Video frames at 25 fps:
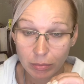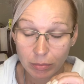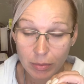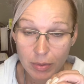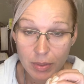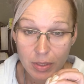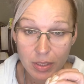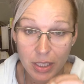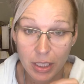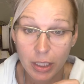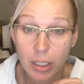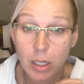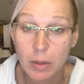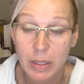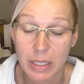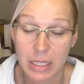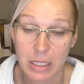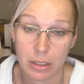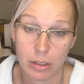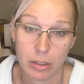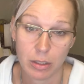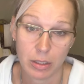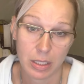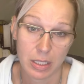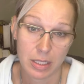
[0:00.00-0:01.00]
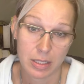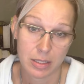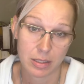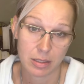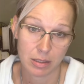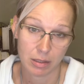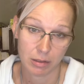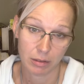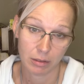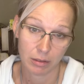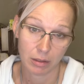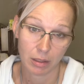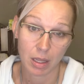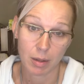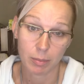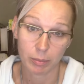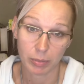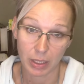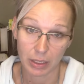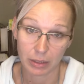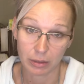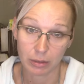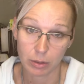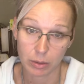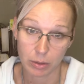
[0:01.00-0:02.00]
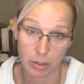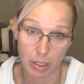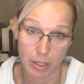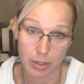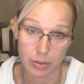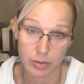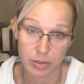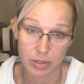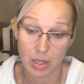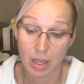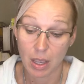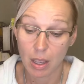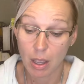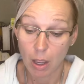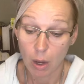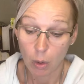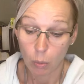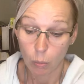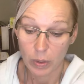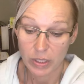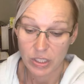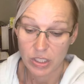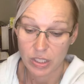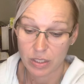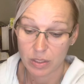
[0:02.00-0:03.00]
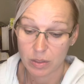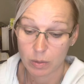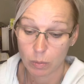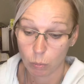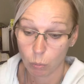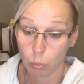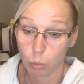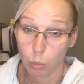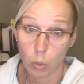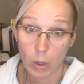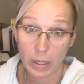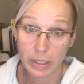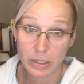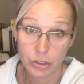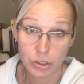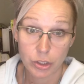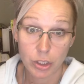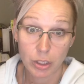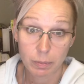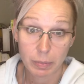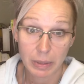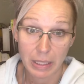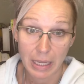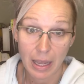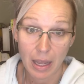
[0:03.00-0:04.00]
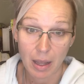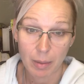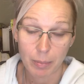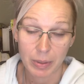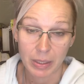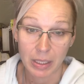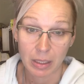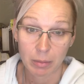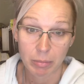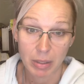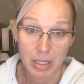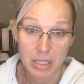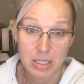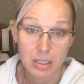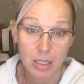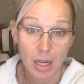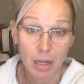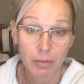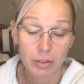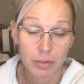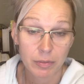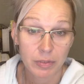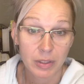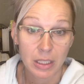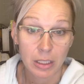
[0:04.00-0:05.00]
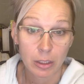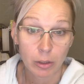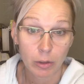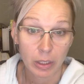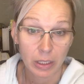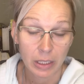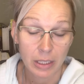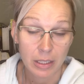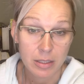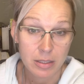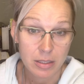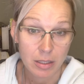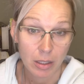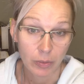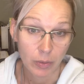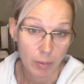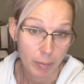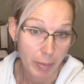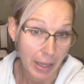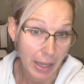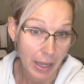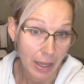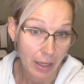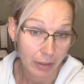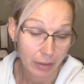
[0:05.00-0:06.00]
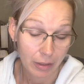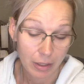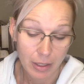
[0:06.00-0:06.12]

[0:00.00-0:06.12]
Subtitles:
increase in blood glucose, which is what should be happening based off of the ingredients on the bag.